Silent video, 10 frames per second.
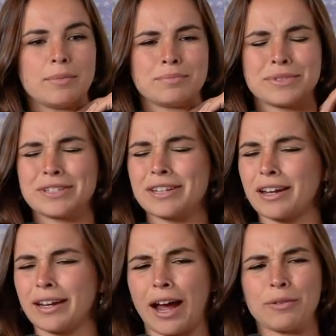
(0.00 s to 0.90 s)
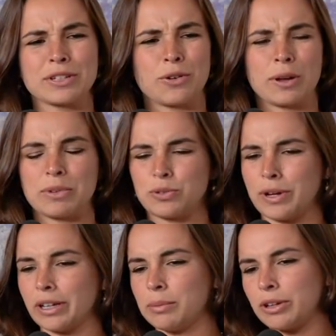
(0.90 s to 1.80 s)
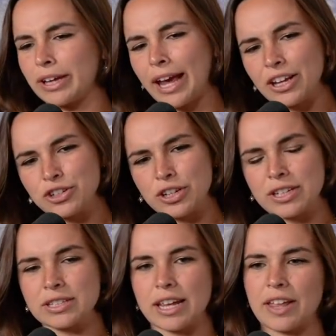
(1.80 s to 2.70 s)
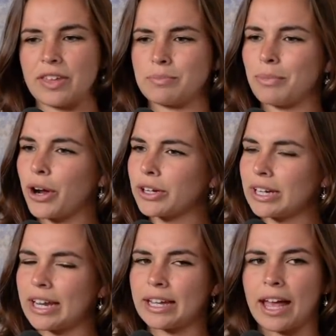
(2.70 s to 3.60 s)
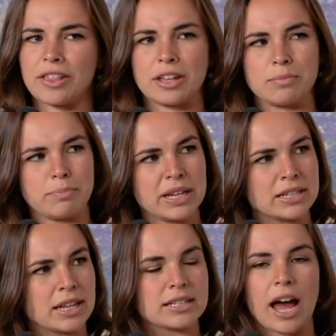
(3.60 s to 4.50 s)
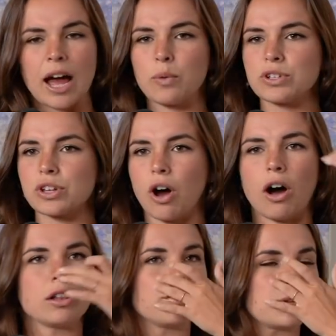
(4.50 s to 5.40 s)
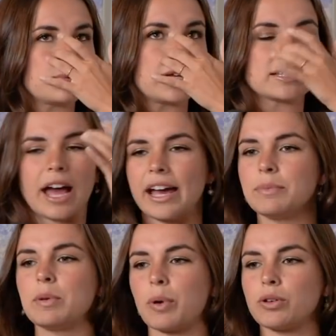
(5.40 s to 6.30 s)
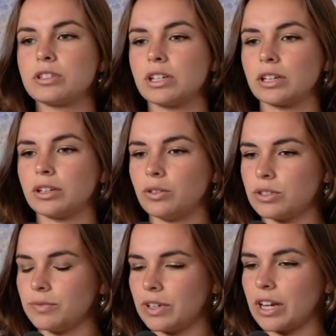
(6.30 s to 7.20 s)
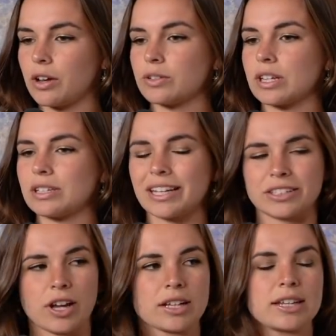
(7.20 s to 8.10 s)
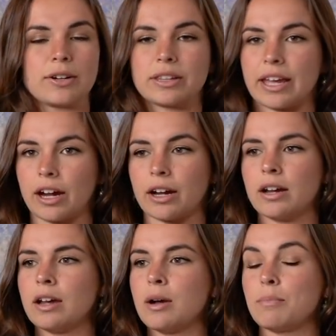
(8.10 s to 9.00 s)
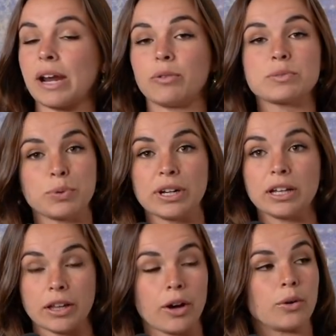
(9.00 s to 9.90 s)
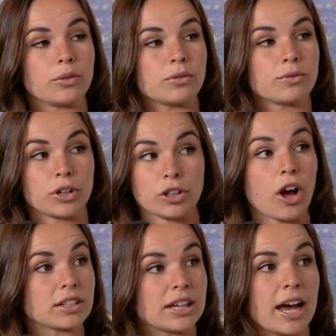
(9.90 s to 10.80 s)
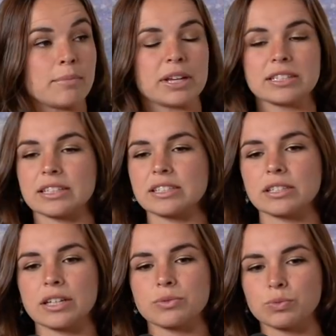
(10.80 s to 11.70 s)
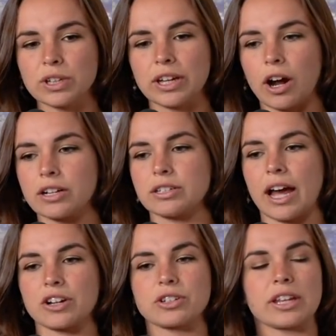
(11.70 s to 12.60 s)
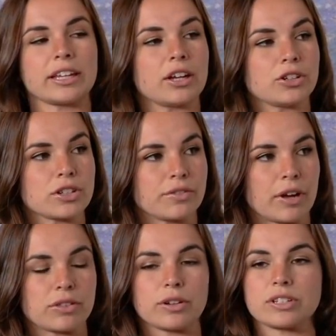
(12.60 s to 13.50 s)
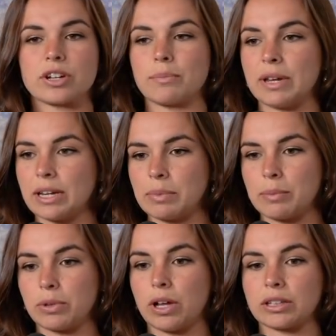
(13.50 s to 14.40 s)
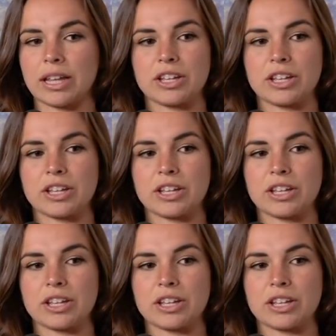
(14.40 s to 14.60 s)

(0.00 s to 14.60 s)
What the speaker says: studying. I was going between communications and then marketing and then business. I was all over the place. I had been posting YouTube videos and TikToks here and there, but I was pretty alone for a long time because it's really hard to actually like get yourself out there and start meeting people unless